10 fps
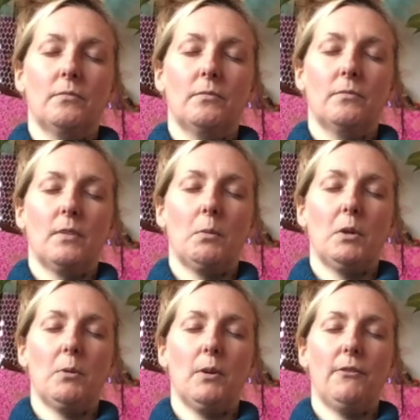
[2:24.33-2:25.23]
Where do
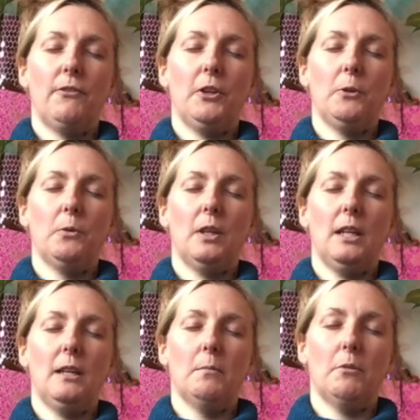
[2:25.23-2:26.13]
I feel the
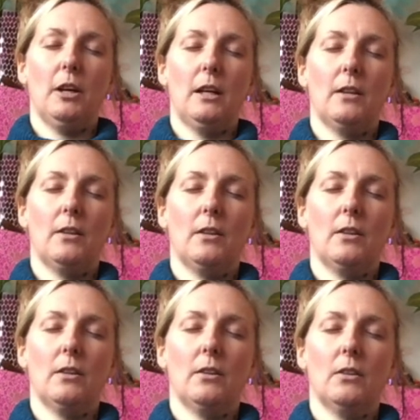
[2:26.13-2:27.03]
in-breath?
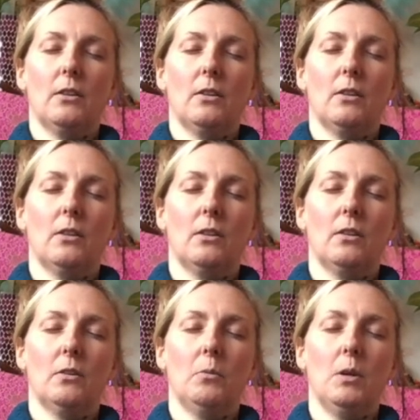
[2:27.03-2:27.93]

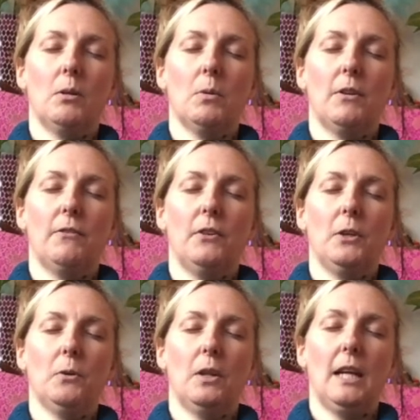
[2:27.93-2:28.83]
Where do I feel
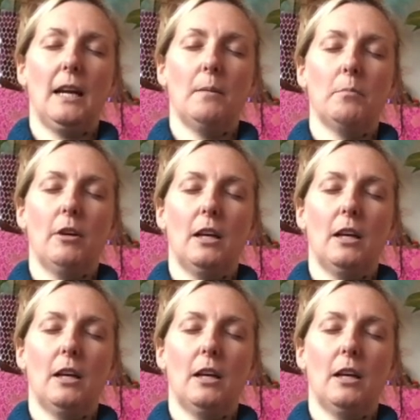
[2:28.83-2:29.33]
the out-breath?